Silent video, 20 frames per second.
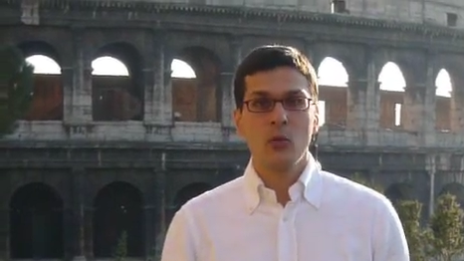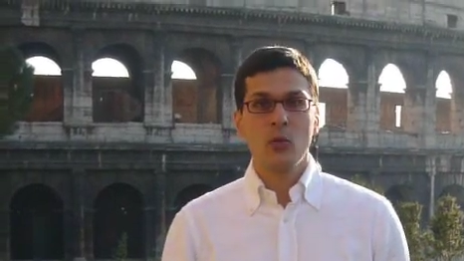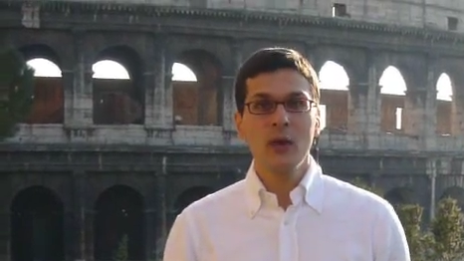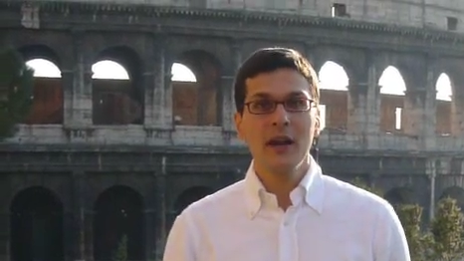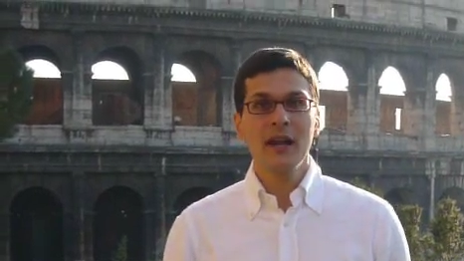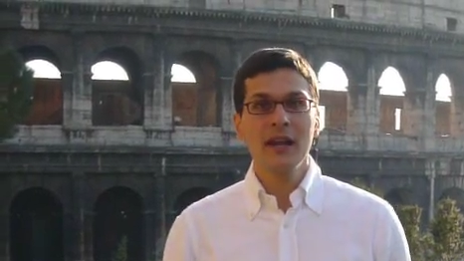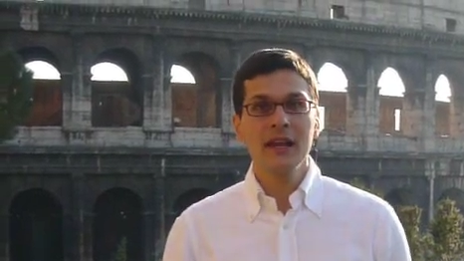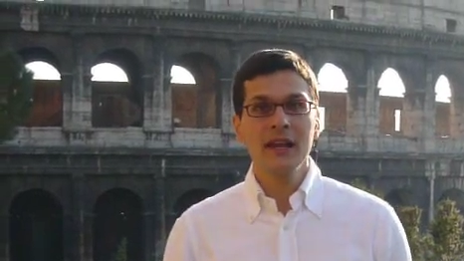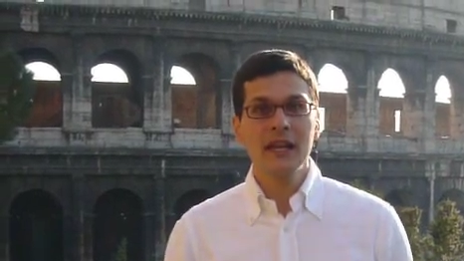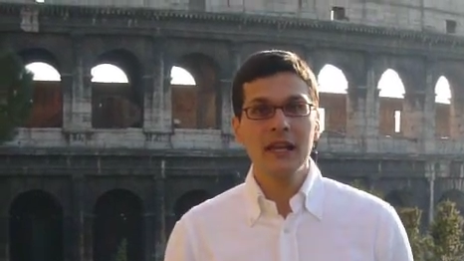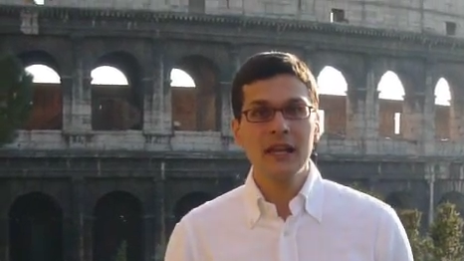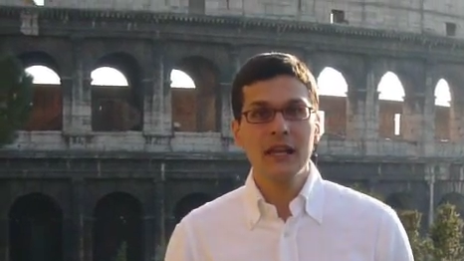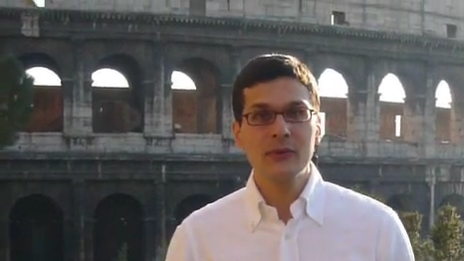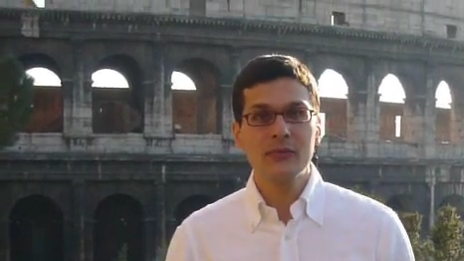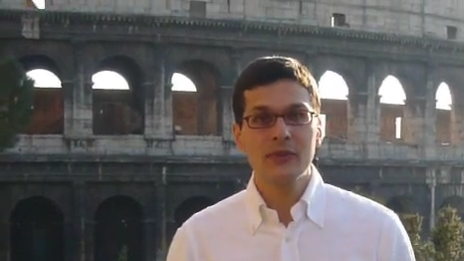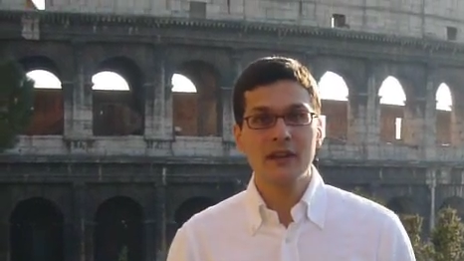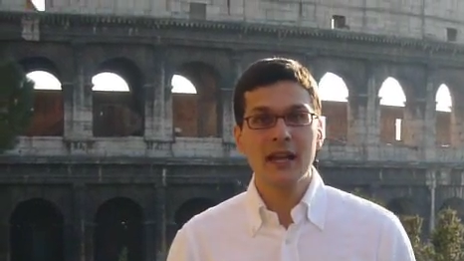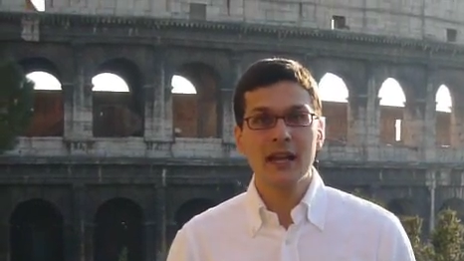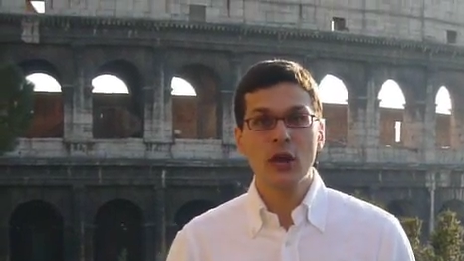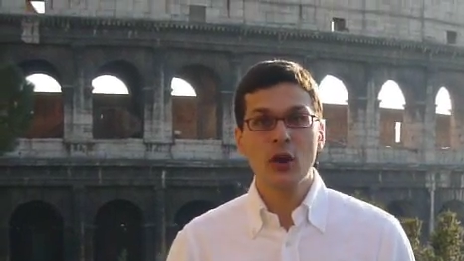We
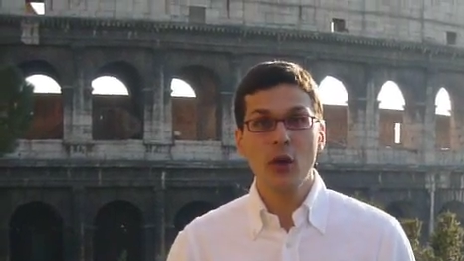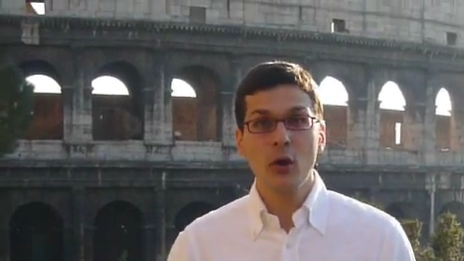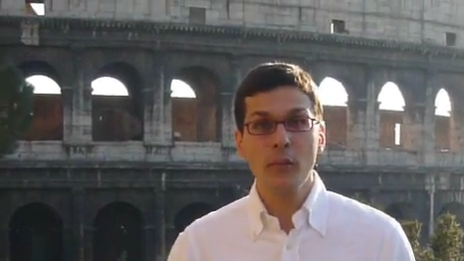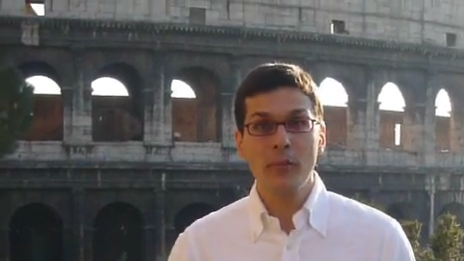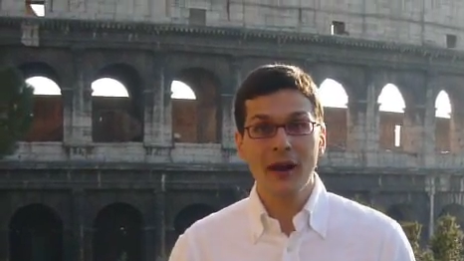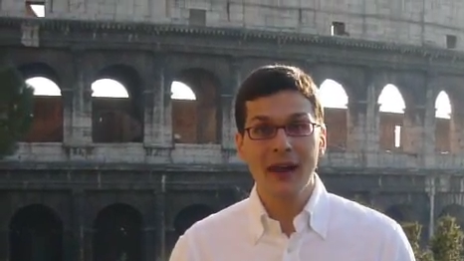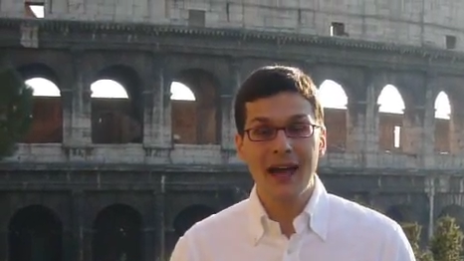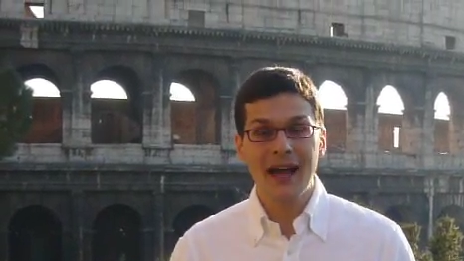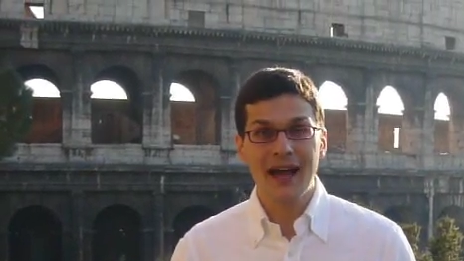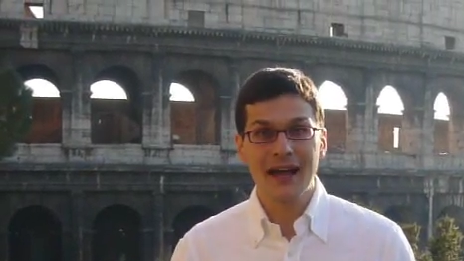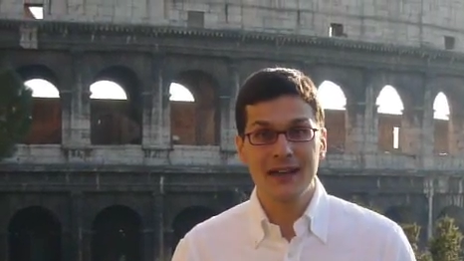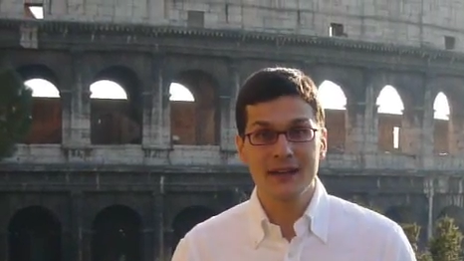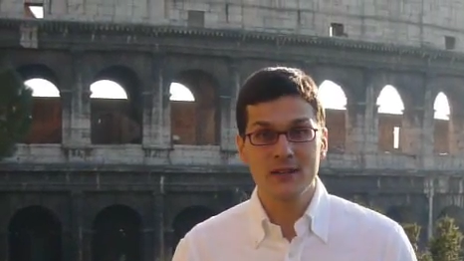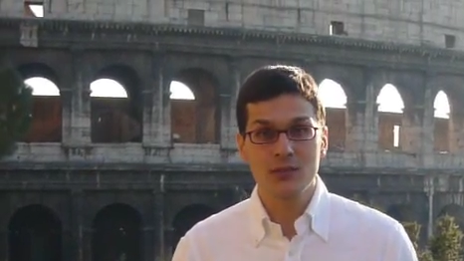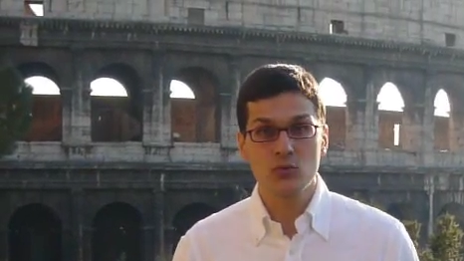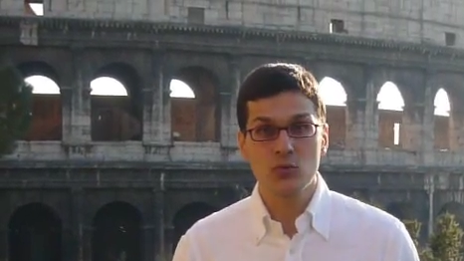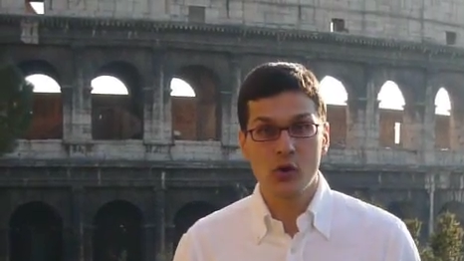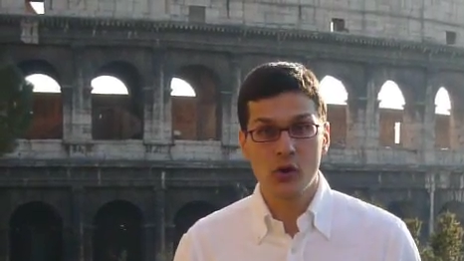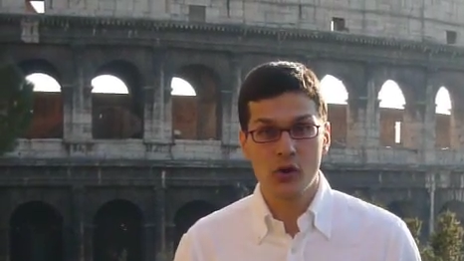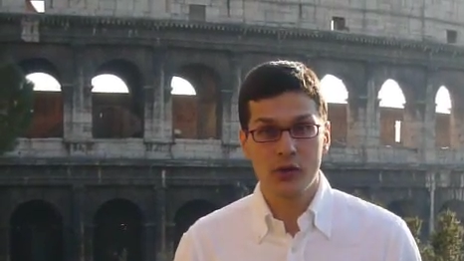live in a
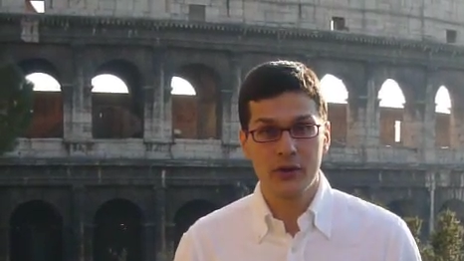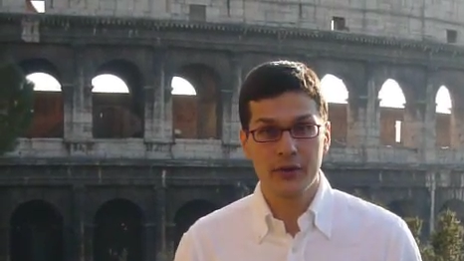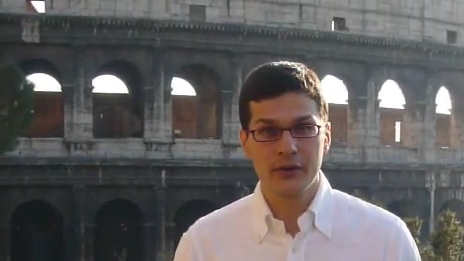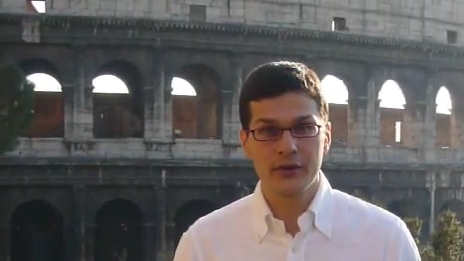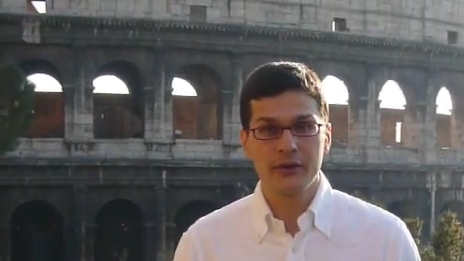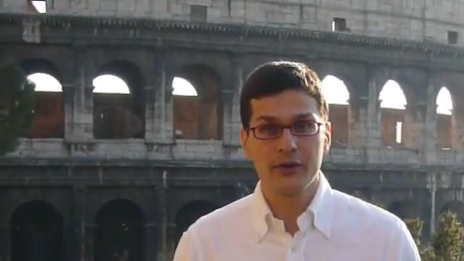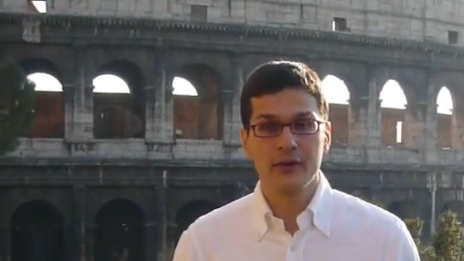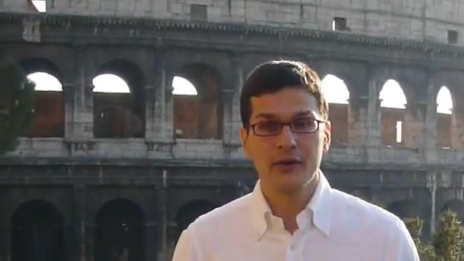globalized world.